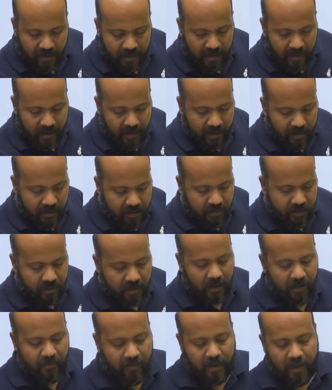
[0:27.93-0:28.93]
clear
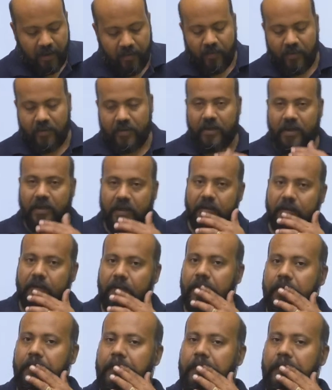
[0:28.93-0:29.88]
so that we can proceed.